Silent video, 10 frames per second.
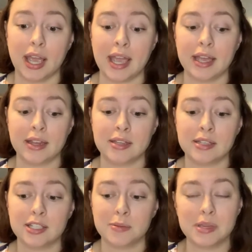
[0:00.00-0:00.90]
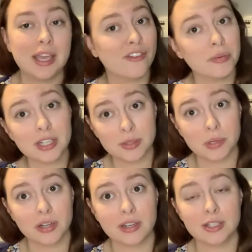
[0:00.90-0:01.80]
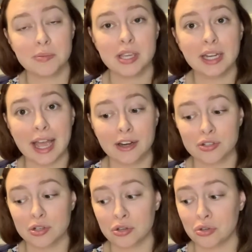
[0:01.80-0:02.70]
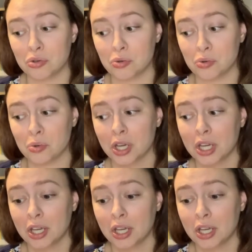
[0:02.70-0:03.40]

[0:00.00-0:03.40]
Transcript: And speaking from experience, being an actor who